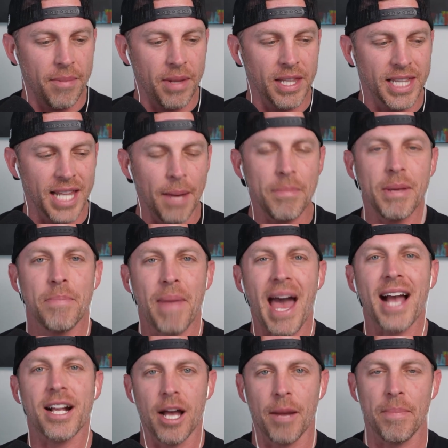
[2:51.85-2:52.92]
Let me
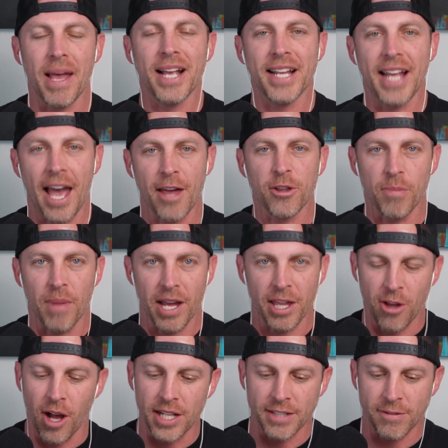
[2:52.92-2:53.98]
back up and gather my
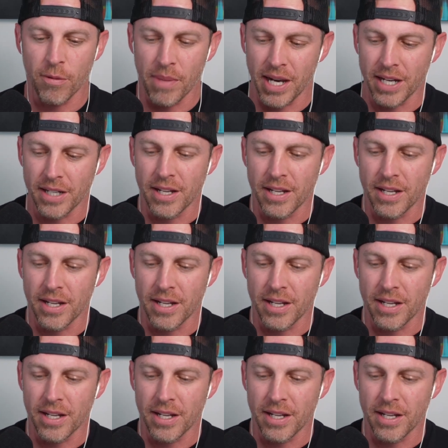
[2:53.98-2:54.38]
thoughts for a minute